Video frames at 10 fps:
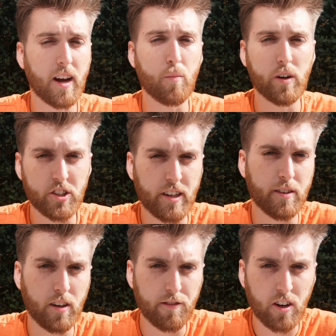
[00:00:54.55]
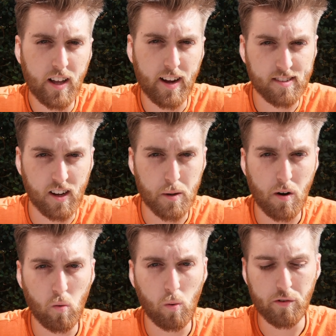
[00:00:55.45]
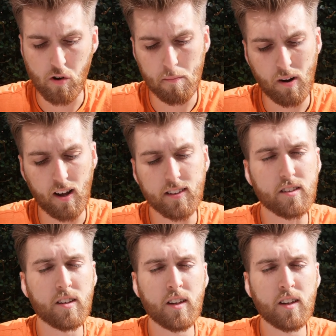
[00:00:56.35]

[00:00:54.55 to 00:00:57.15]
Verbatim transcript: And we're genuinely really excited about what we've got planned.